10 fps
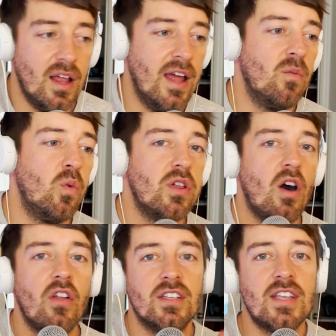and with
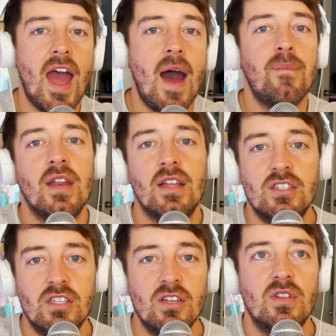all this happening
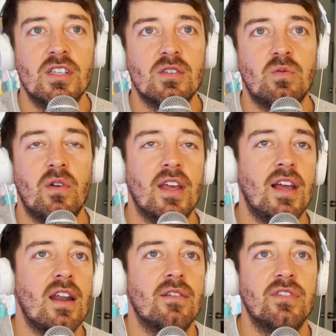too, this is where they
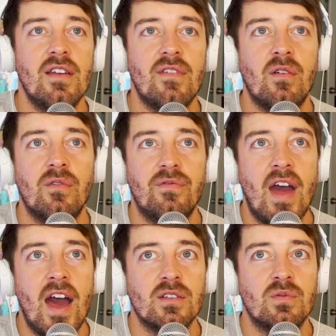kind of leave out
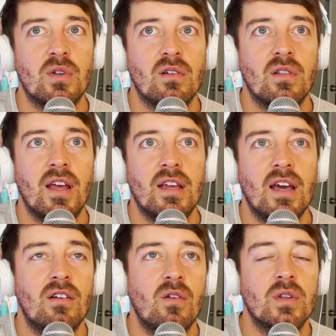facts where you're like, I
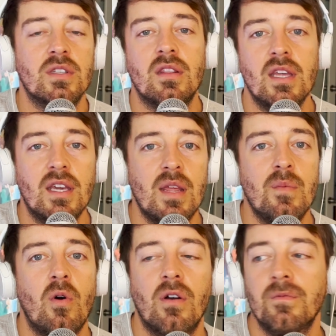don't know what to think
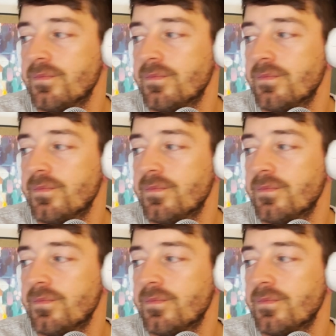anymore.